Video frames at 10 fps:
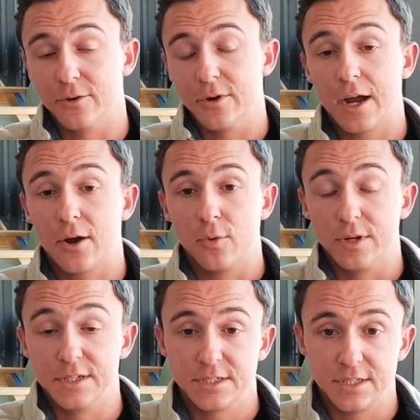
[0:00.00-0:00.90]
how
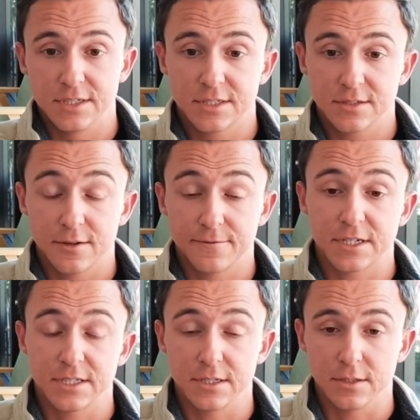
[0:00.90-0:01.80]
is this
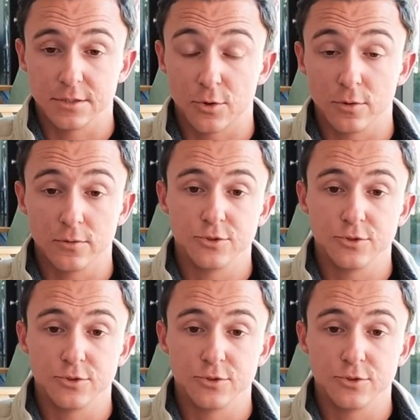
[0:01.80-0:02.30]
affecting the total